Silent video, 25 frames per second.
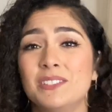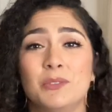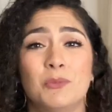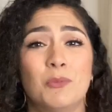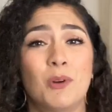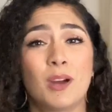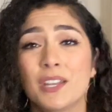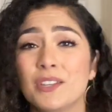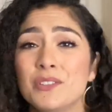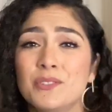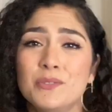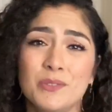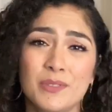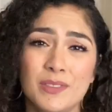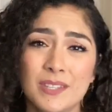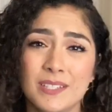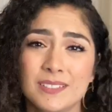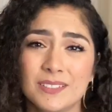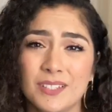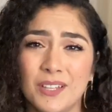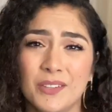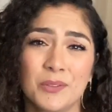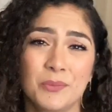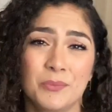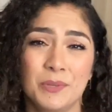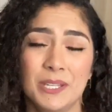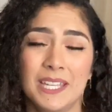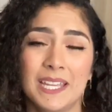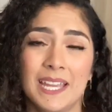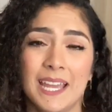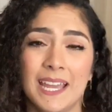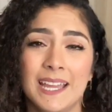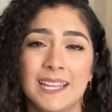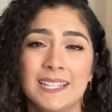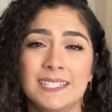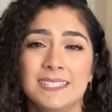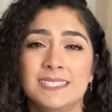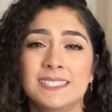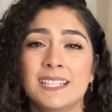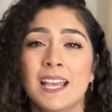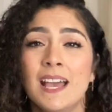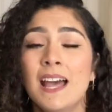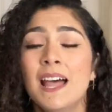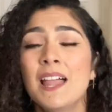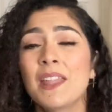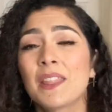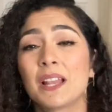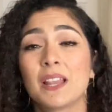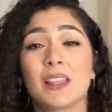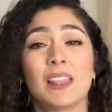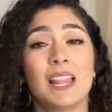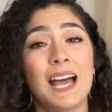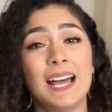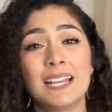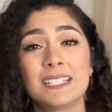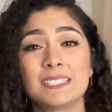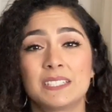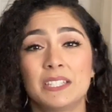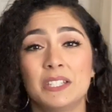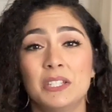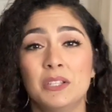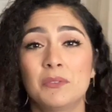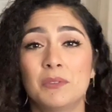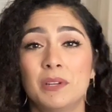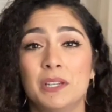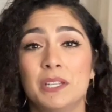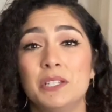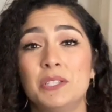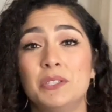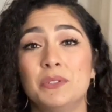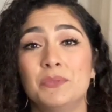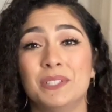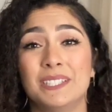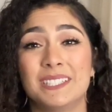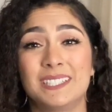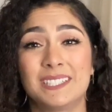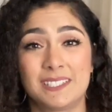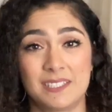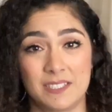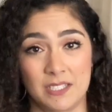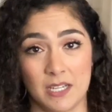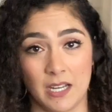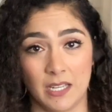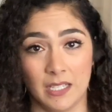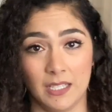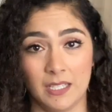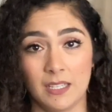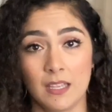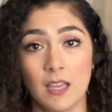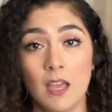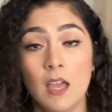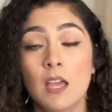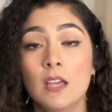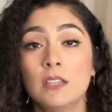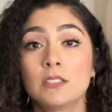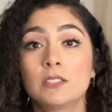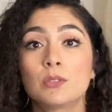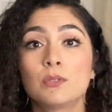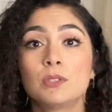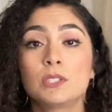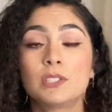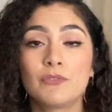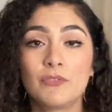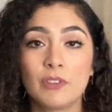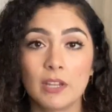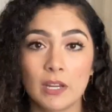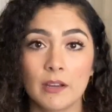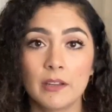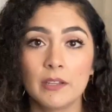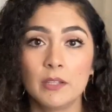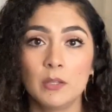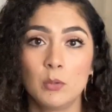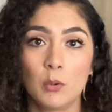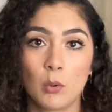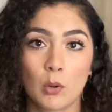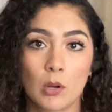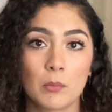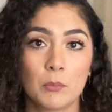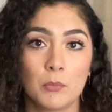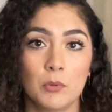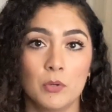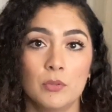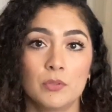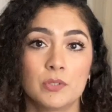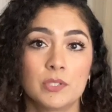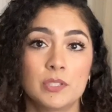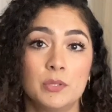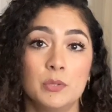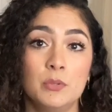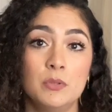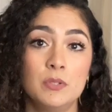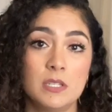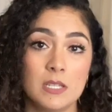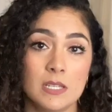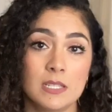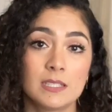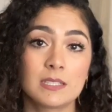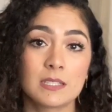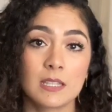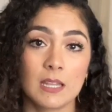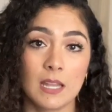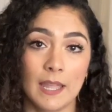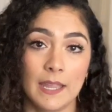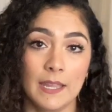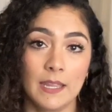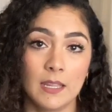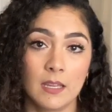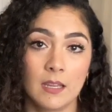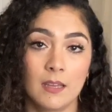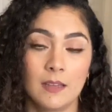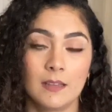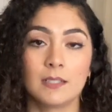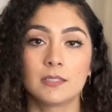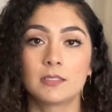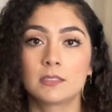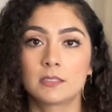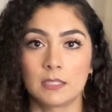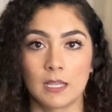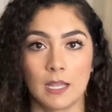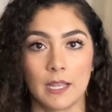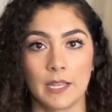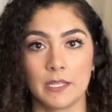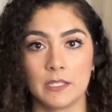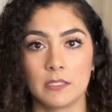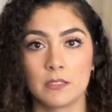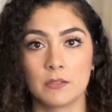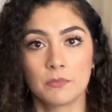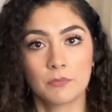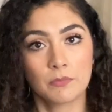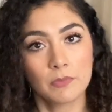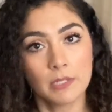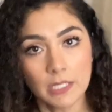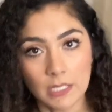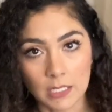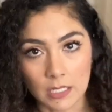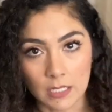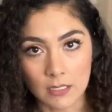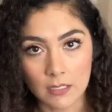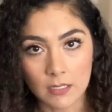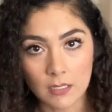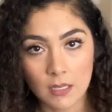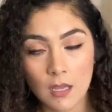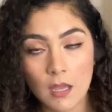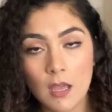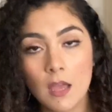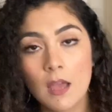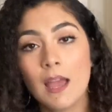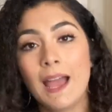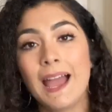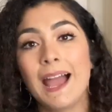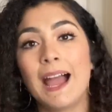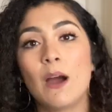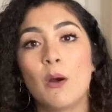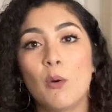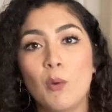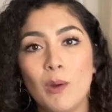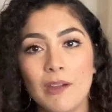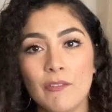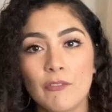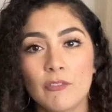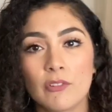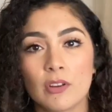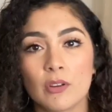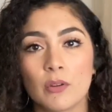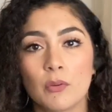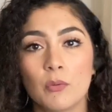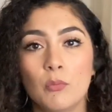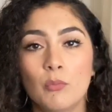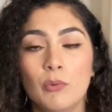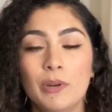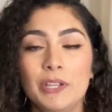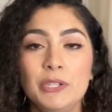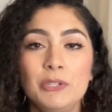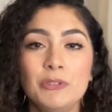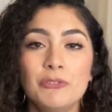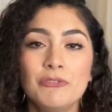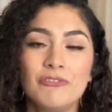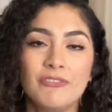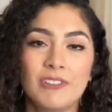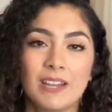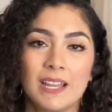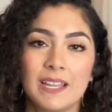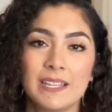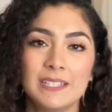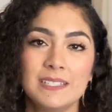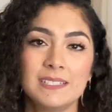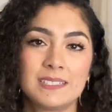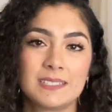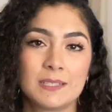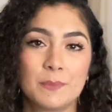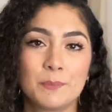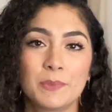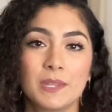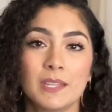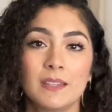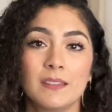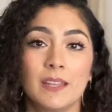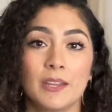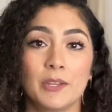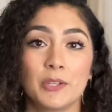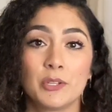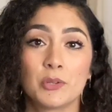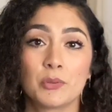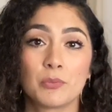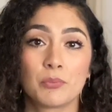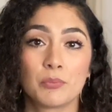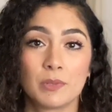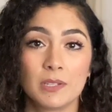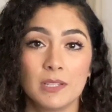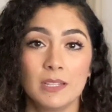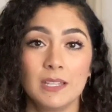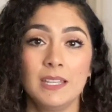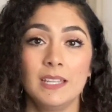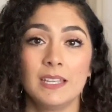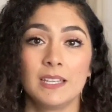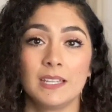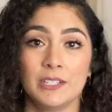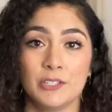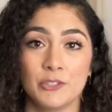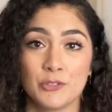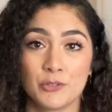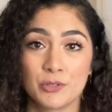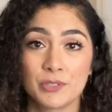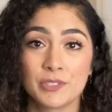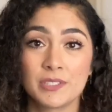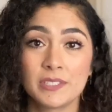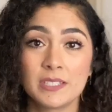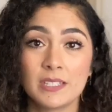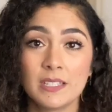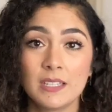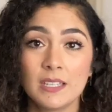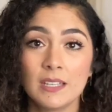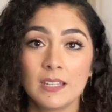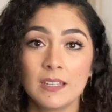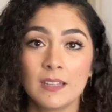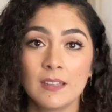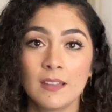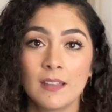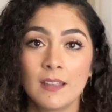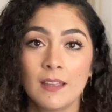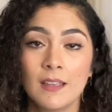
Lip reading: you want to do things on the weekends. The last thing you want to do is study. So it's very normal to dislike assigned reading. However, when you find something that you're really interested in